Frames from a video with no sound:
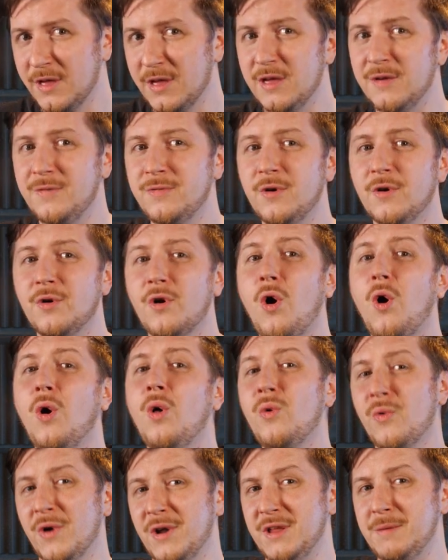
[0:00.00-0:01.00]
if you're
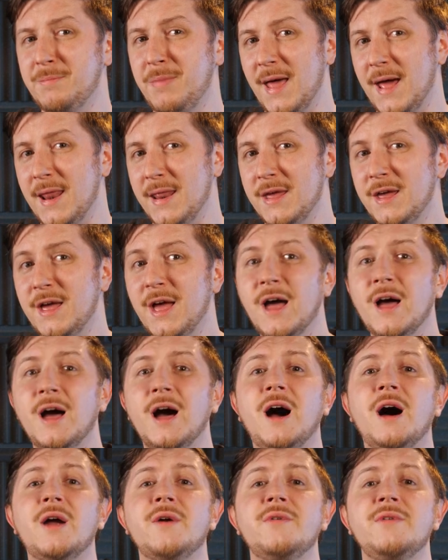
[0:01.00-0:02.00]
already planning
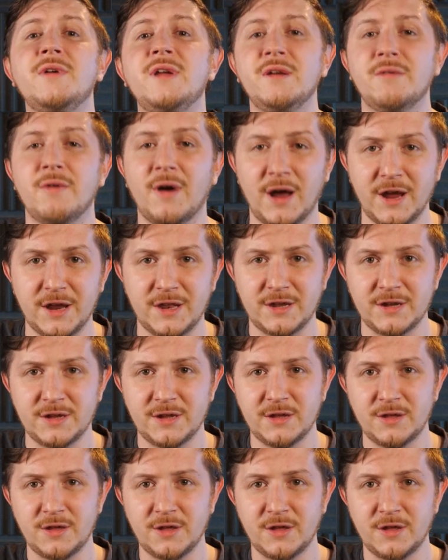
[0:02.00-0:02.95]
a rewrite